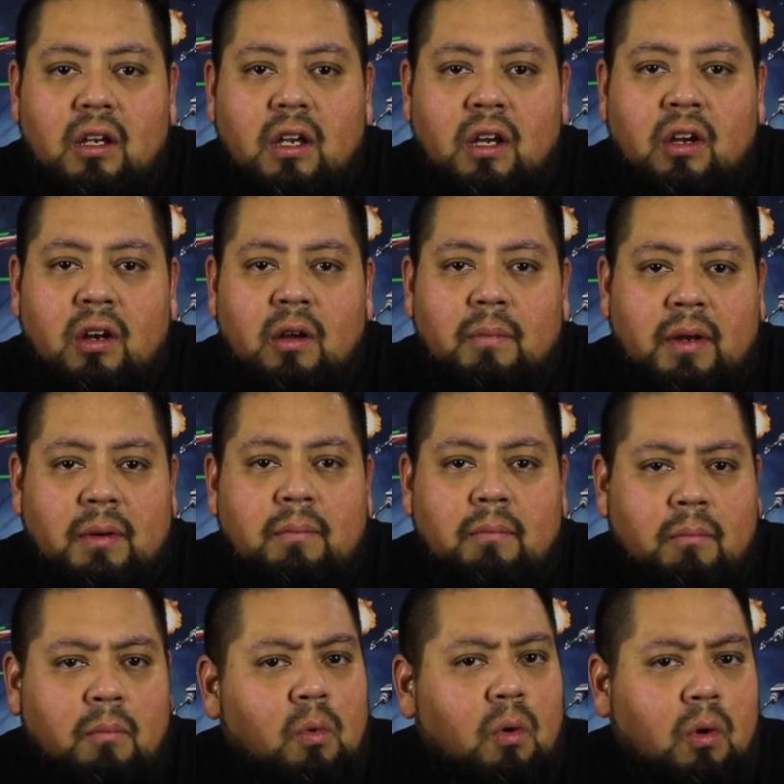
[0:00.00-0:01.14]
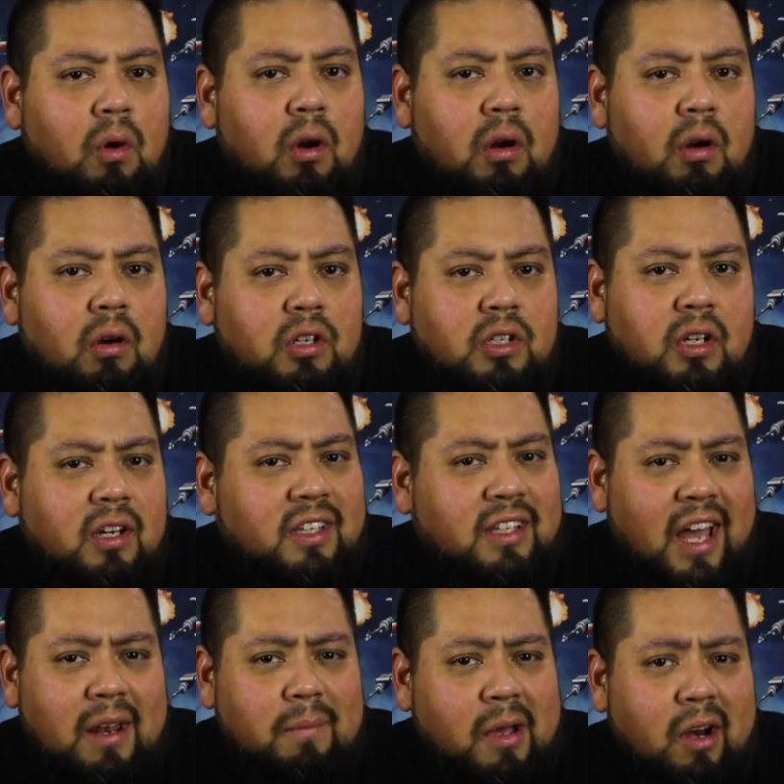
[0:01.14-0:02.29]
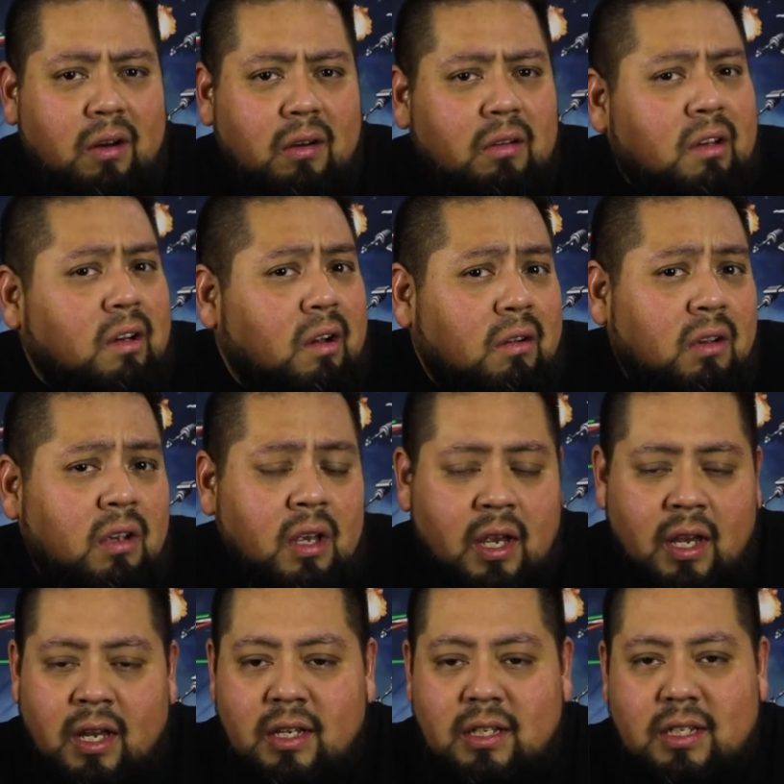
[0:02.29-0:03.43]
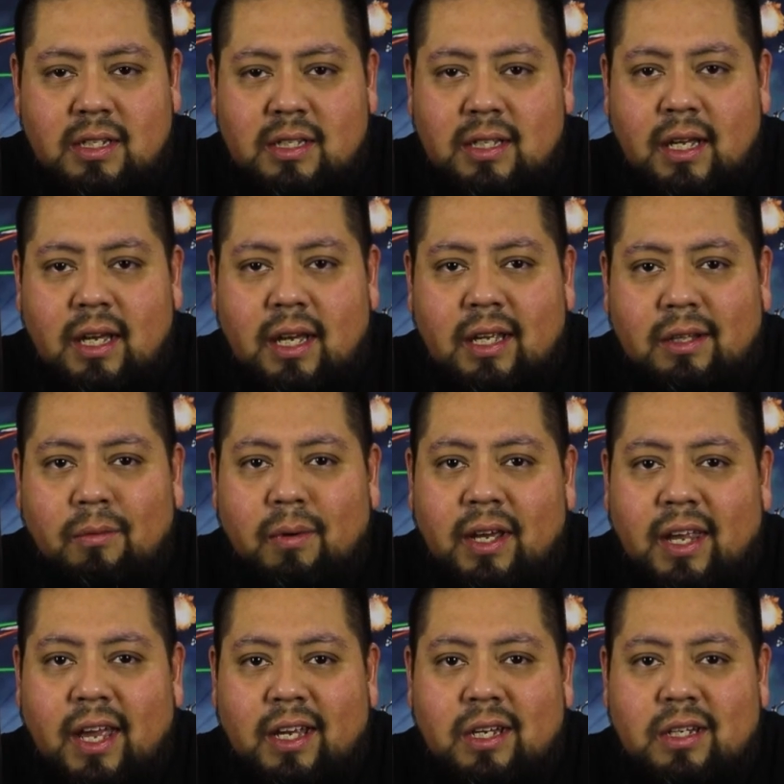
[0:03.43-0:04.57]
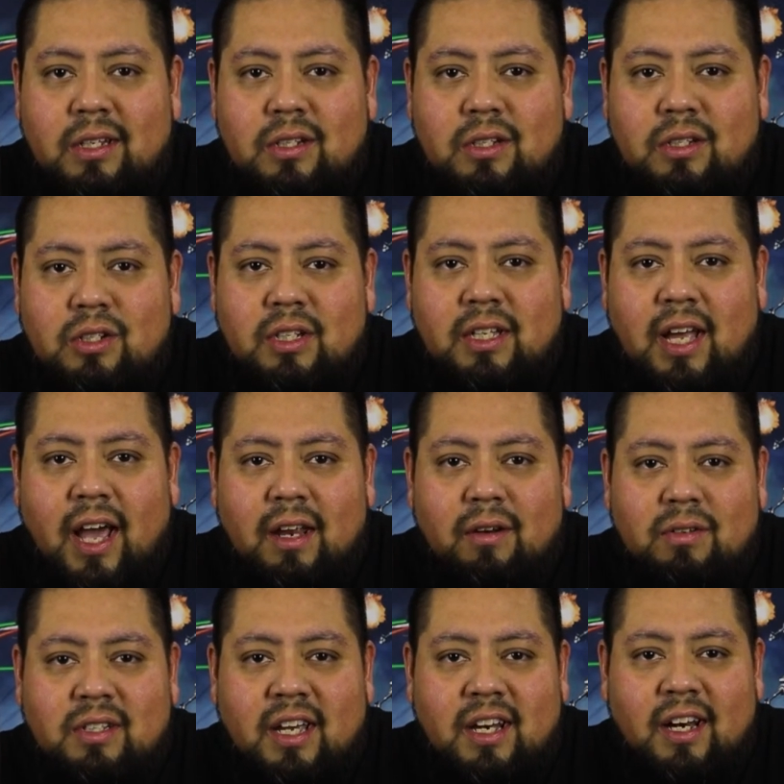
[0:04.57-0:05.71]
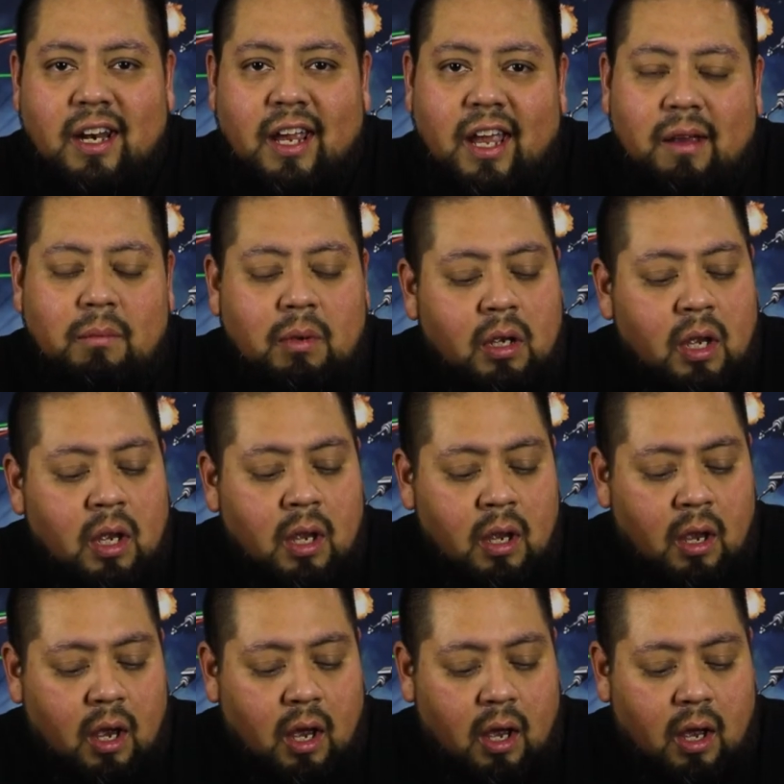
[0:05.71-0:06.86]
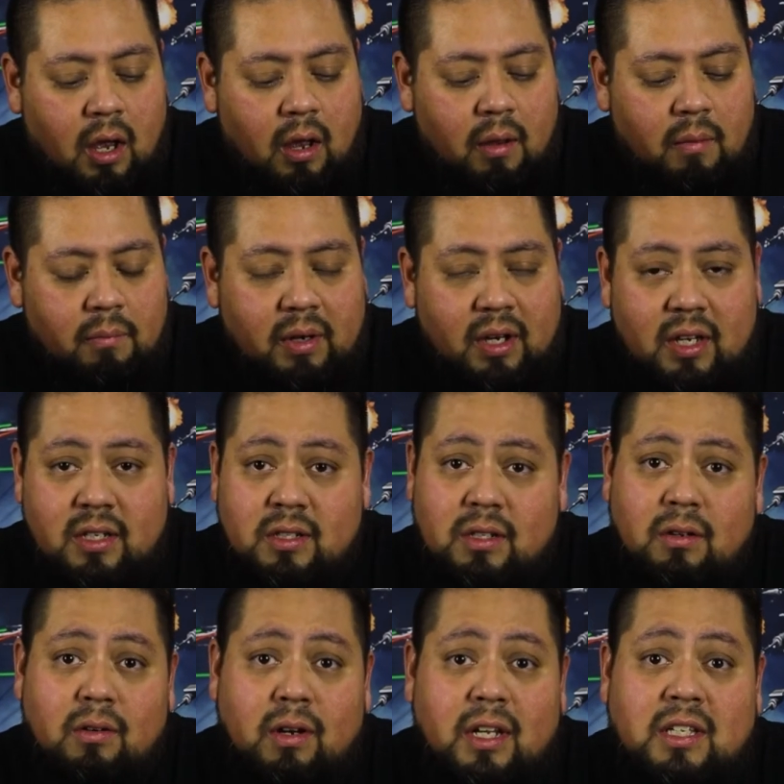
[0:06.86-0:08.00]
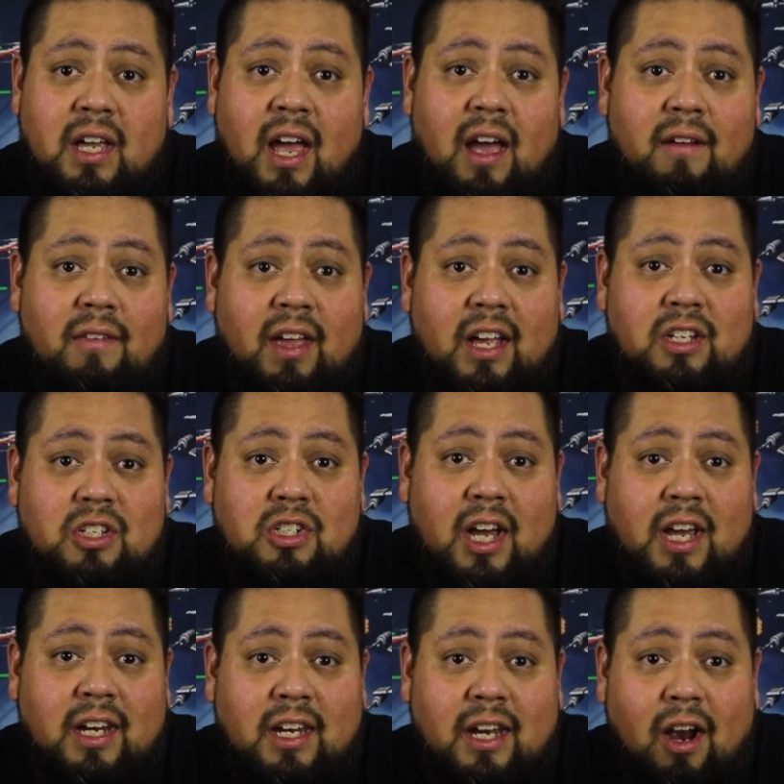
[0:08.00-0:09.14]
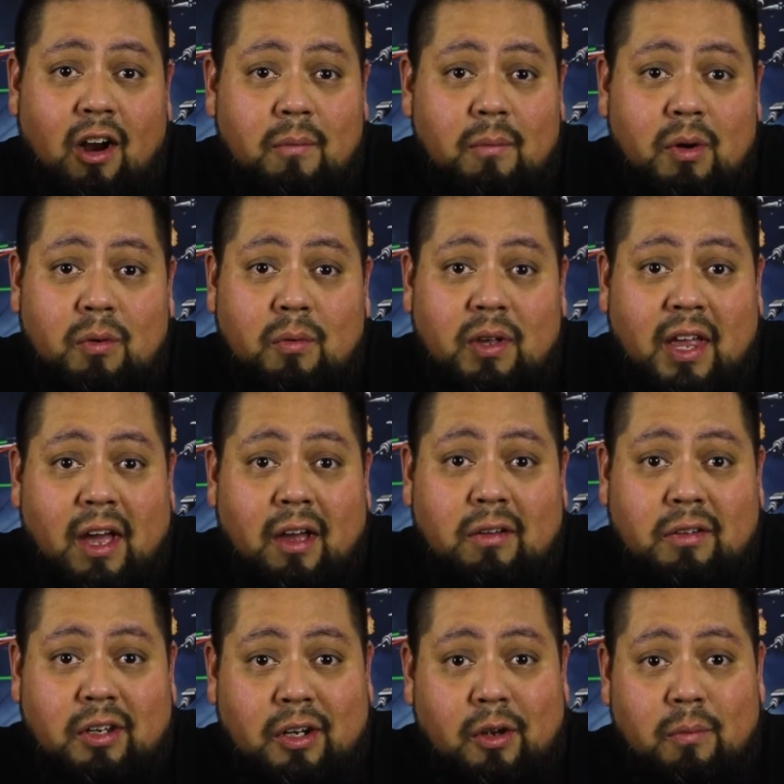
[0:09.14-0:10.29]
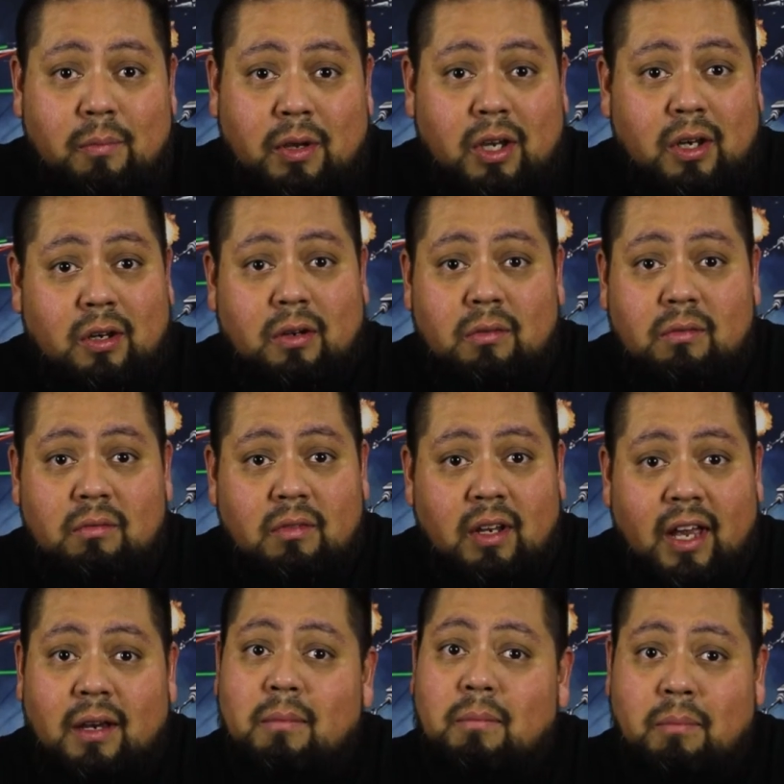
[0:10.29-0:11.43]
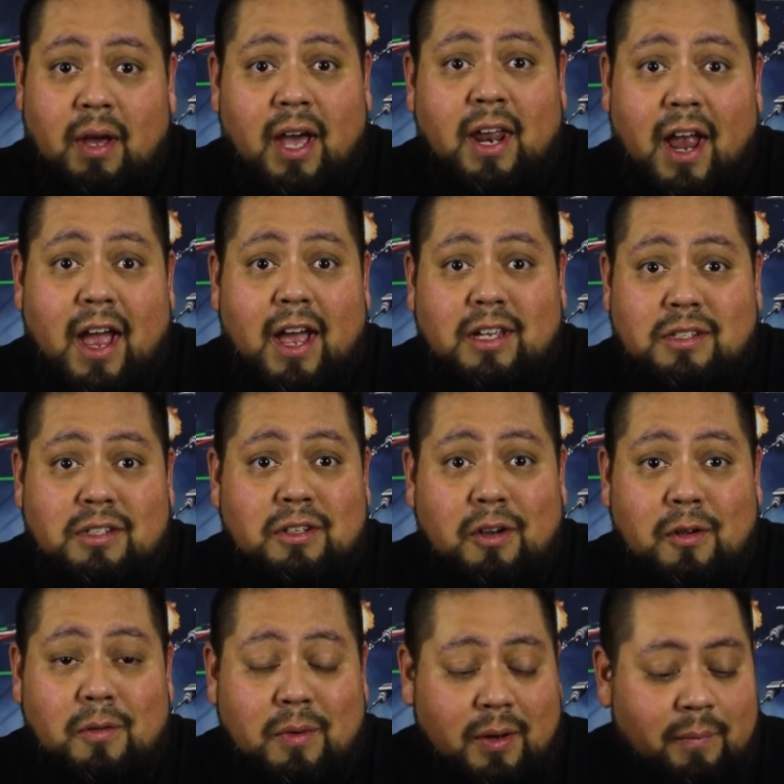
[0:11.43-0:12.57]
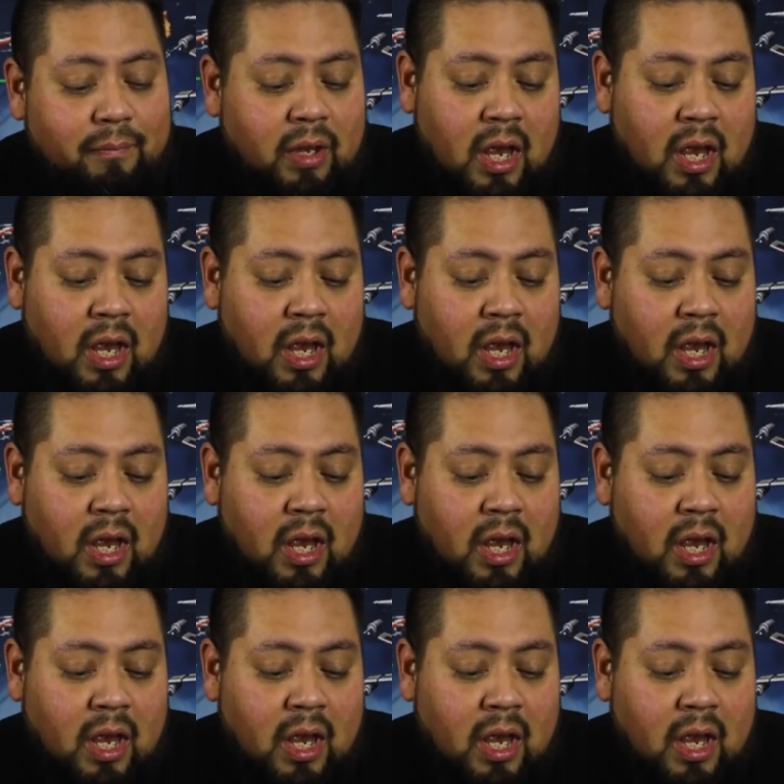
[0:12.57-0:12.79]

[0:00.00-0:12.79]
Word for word: it could have been more, or she could have died better, you know. Just uh, the way that she died was kind of lame, uh, because you don't get to have that shiny armor without, you know, being like badass, you know what I mean?